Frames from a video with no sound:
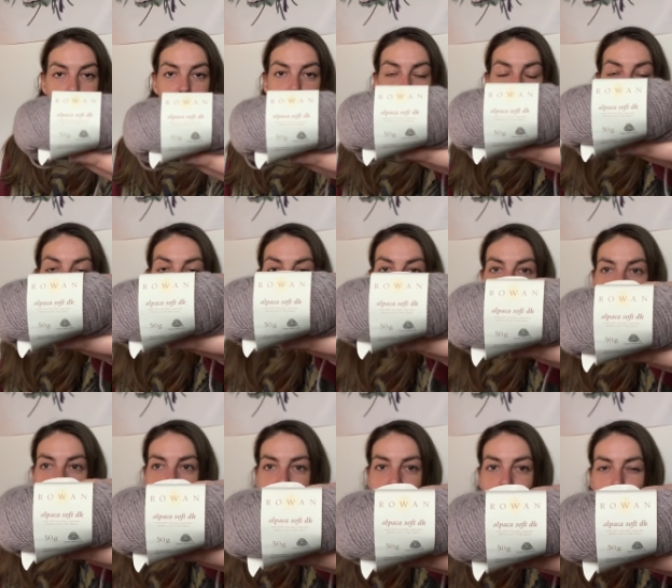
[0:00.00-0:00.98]

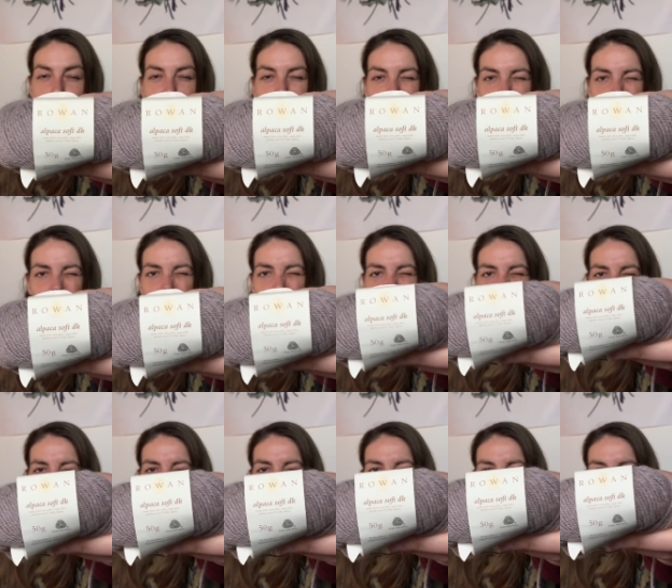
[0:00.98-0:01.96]
Rowan Alpaca
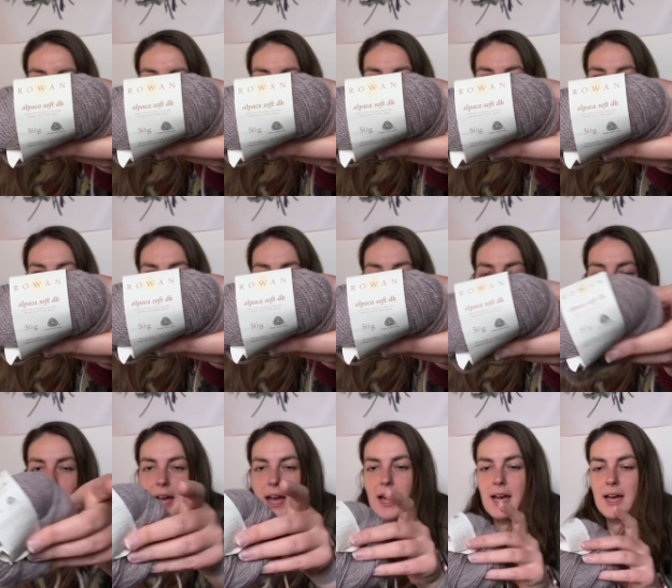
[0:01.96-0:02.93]
Soft DK,
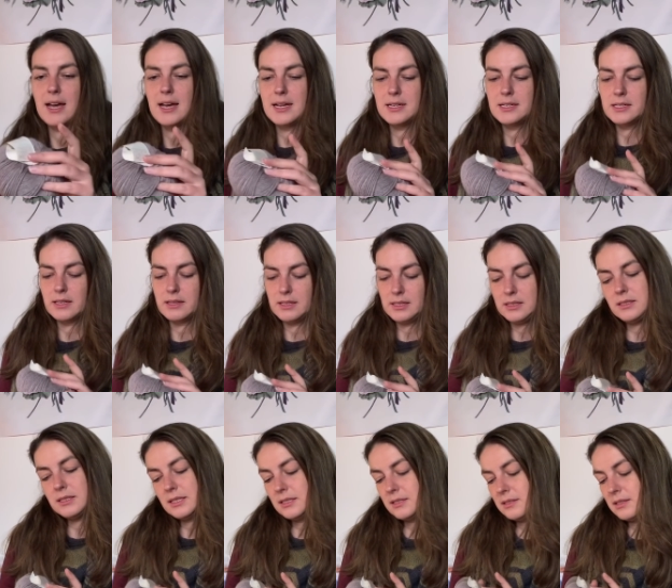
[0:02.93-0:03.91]
and this
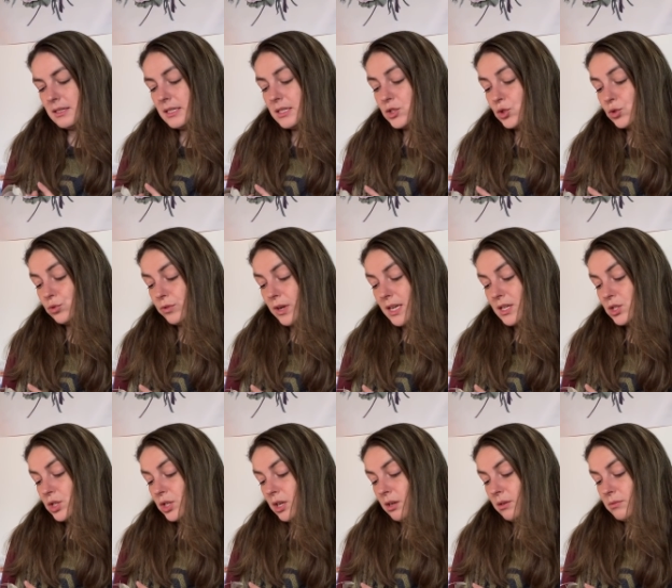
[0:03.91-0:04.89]
is the
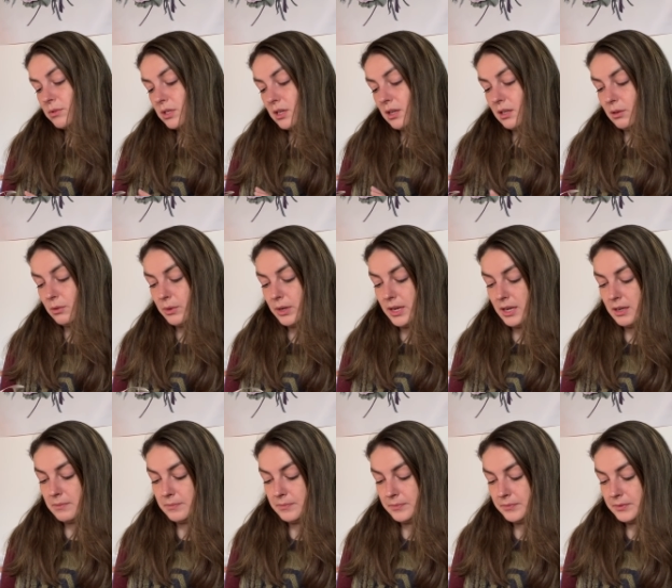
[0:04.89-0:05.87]
trench coat colorway,
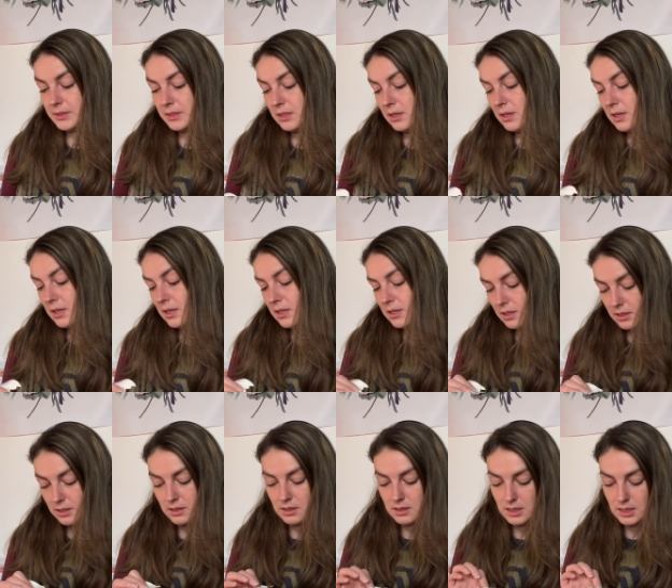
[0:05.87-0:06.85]
and I
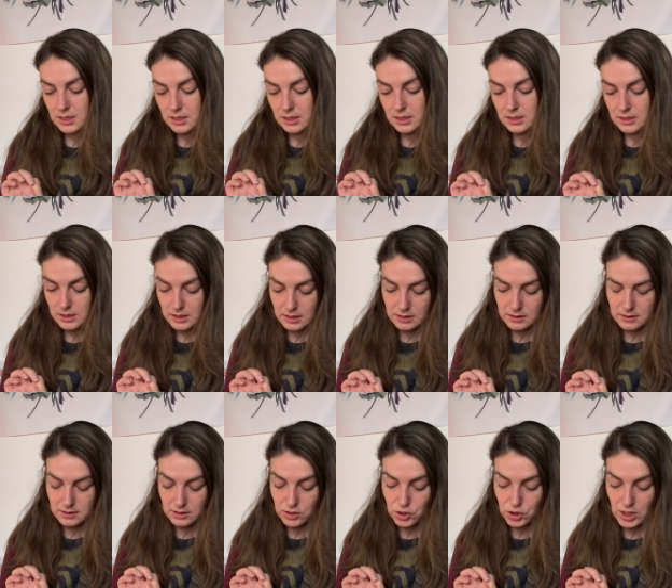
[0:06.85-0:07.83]
think it
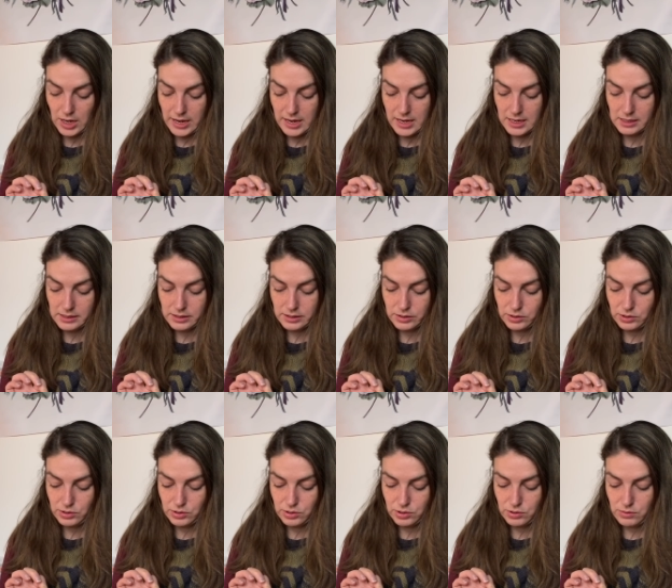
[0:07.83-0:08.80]
is shade
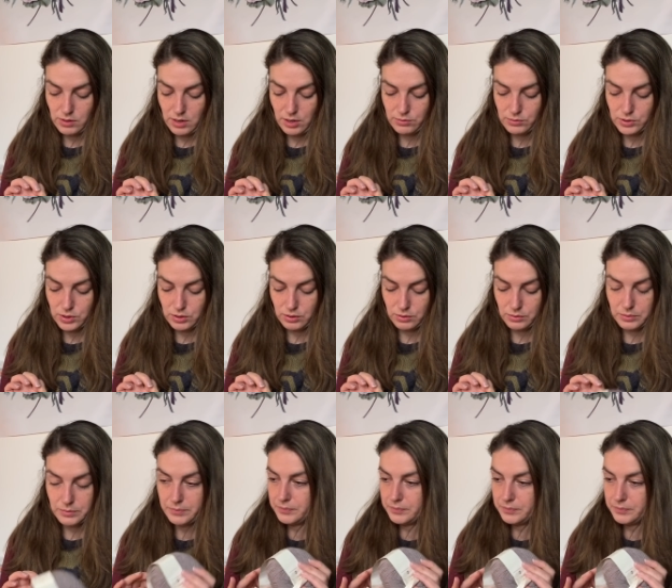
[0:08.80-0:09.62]
202.